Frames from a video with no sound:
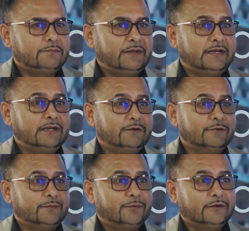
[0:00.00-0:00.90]
Depending
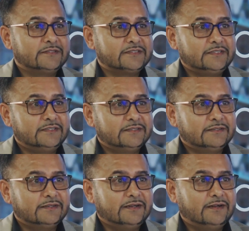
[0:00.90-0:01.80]
on the policy.
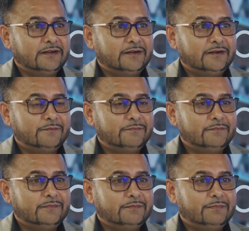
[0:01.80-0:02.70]

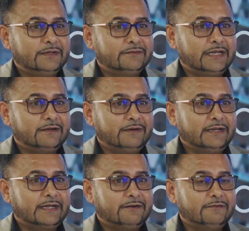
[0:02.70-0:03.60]
But yeah,
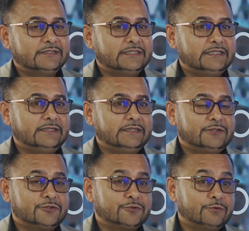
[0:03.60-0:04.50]
rent guarantee
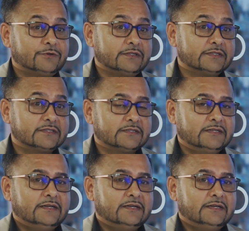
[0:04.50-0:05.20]
insurance